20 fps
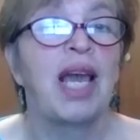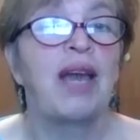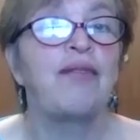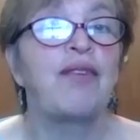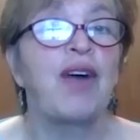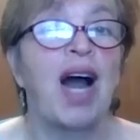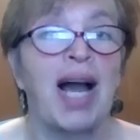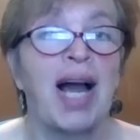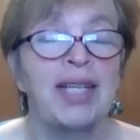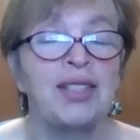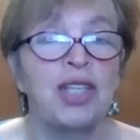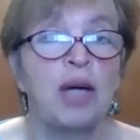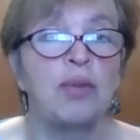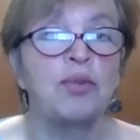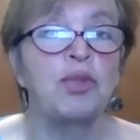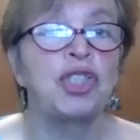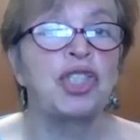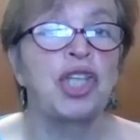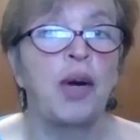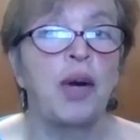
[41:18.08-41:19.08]
If I
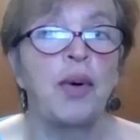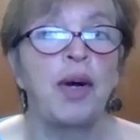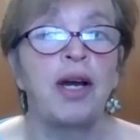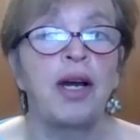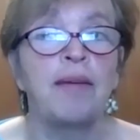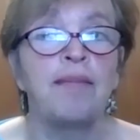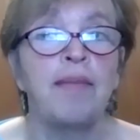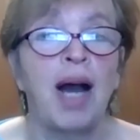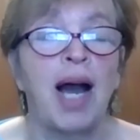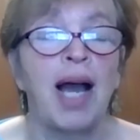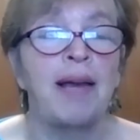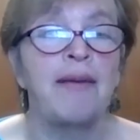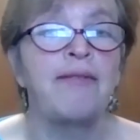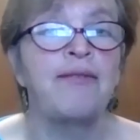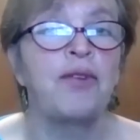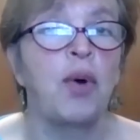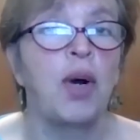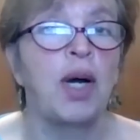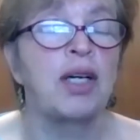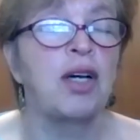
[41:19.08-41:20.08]
don't show her my
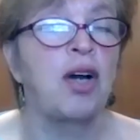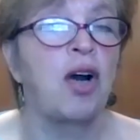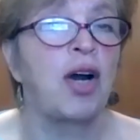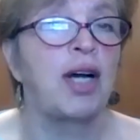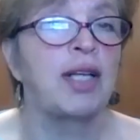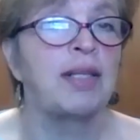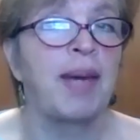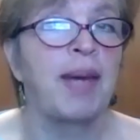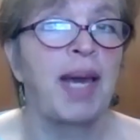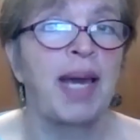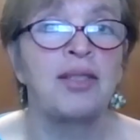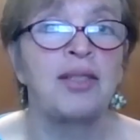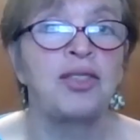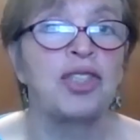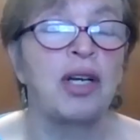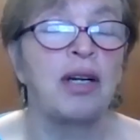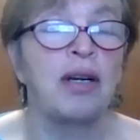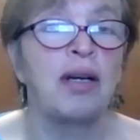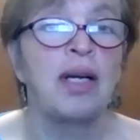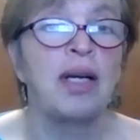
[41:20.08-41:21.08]
four card
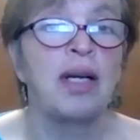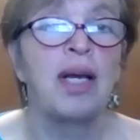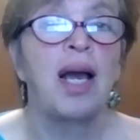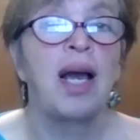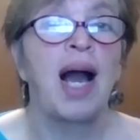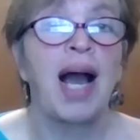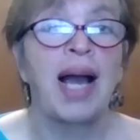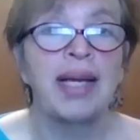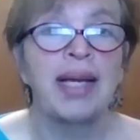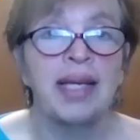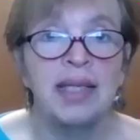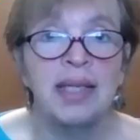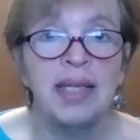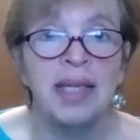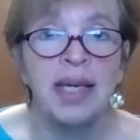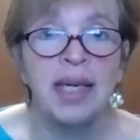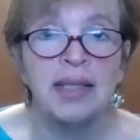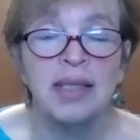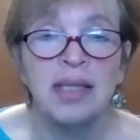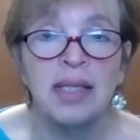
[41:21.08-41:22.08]
major, I can
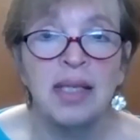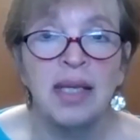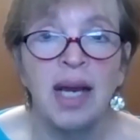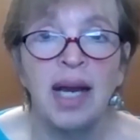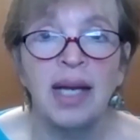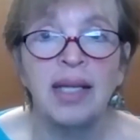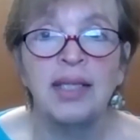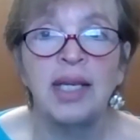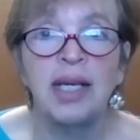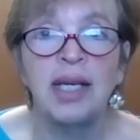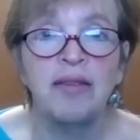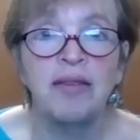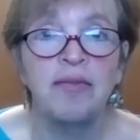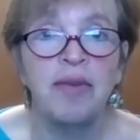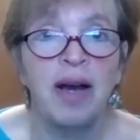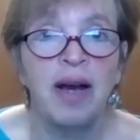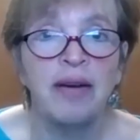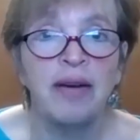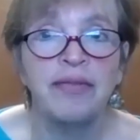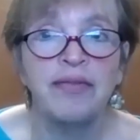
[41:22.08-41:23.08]
kiss the idea
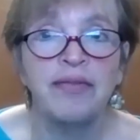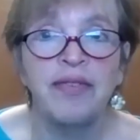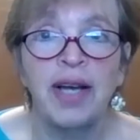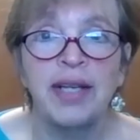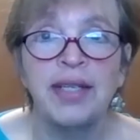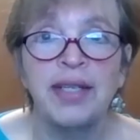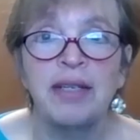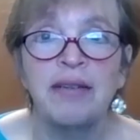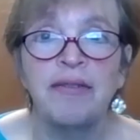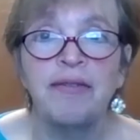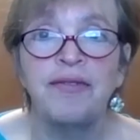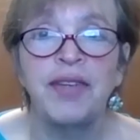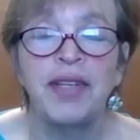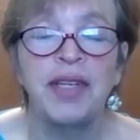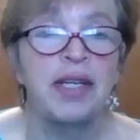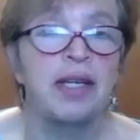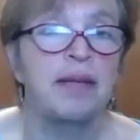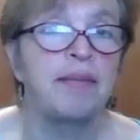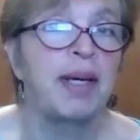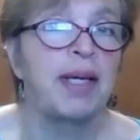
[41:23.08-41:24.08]
of, of finding a
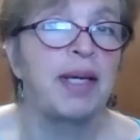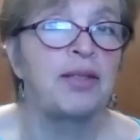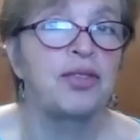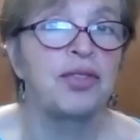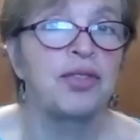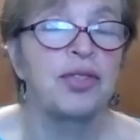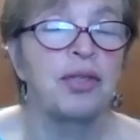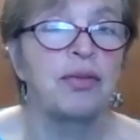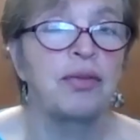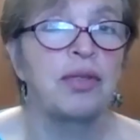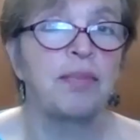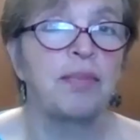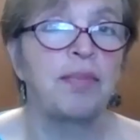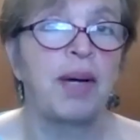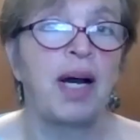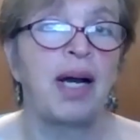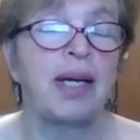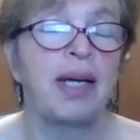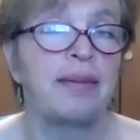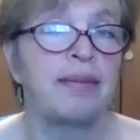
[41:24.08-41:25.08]
fit in a major suit
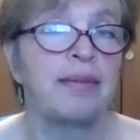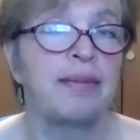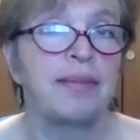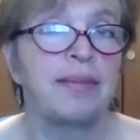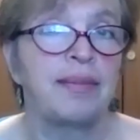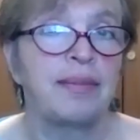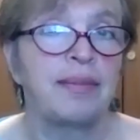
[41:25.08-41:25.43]
goodbye.